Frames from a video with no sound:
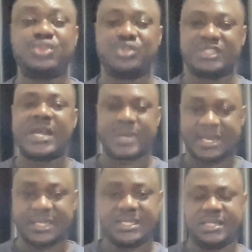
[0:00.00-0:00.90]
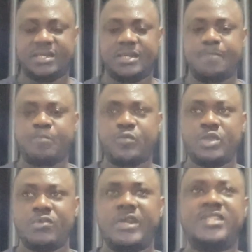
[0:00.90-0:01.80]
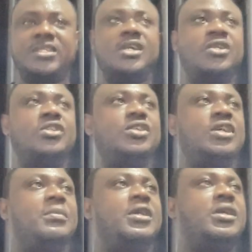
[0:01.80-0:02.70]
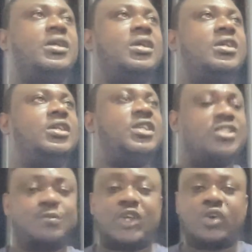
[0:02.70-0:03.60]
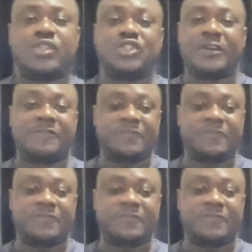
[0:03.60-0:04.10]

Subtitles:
to start ranking, right? It's because you